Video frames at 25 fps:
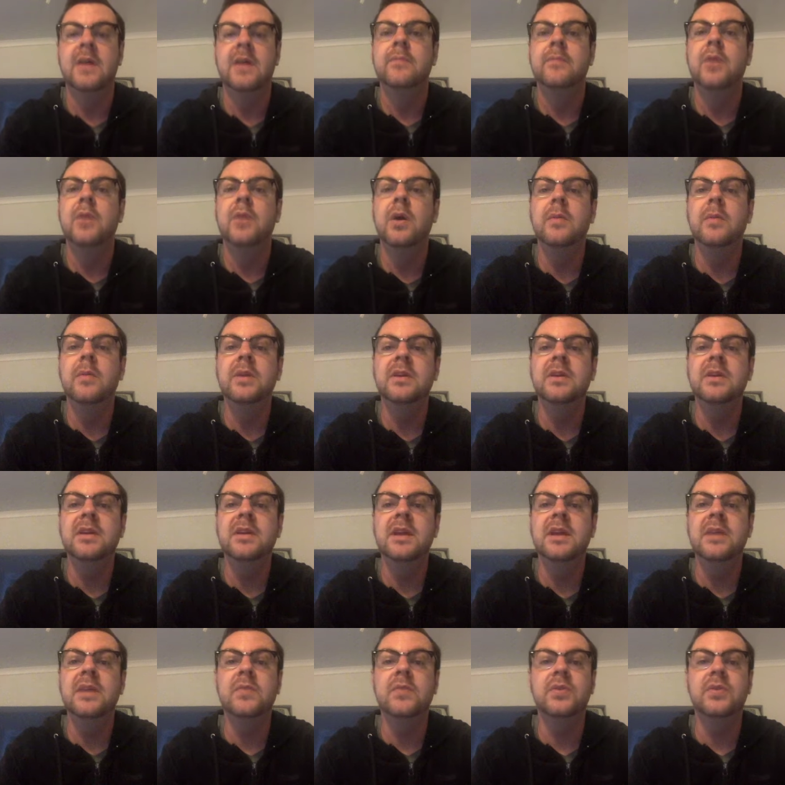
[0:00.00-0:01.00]

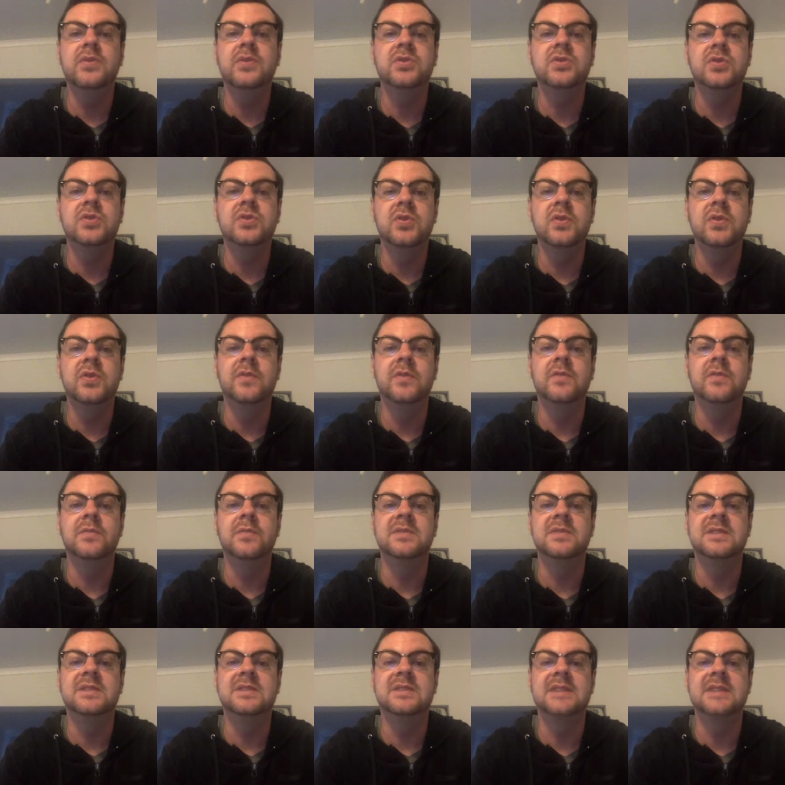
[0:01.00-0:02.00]
permanently withdrew from
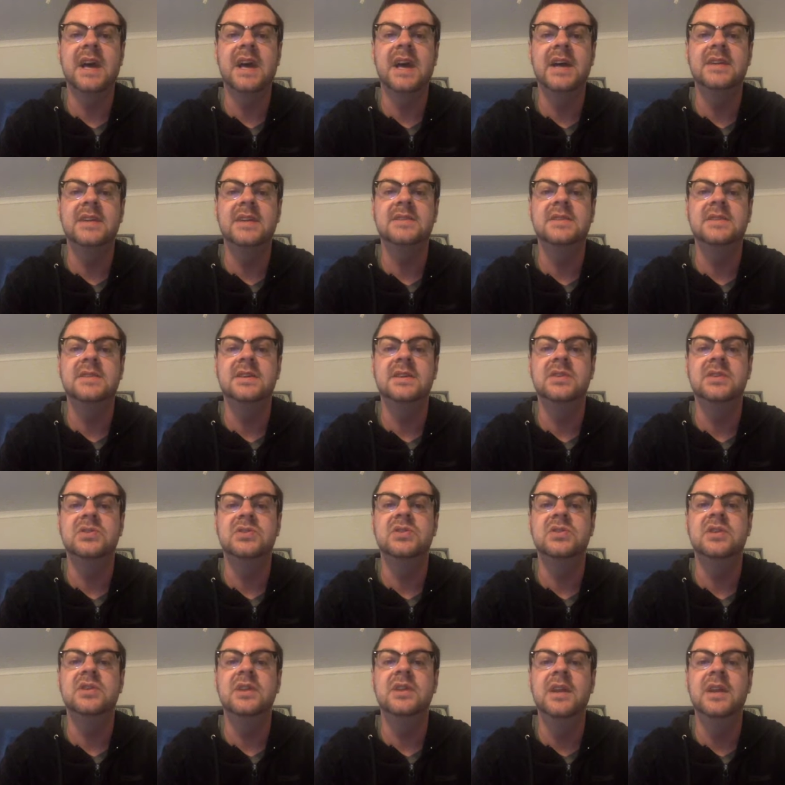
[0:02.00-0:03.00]
society
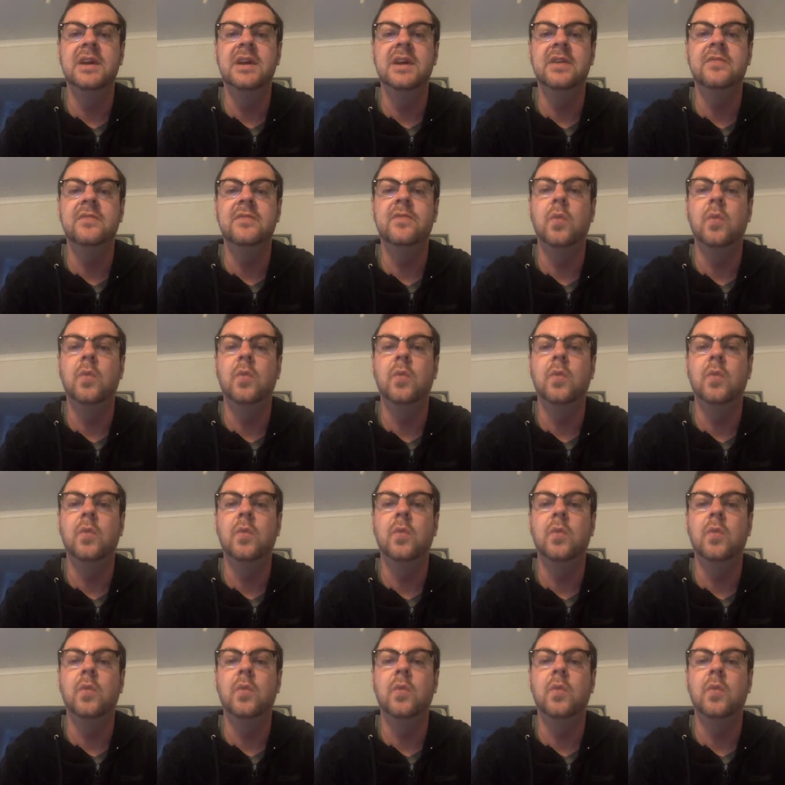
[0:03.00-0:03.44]
to live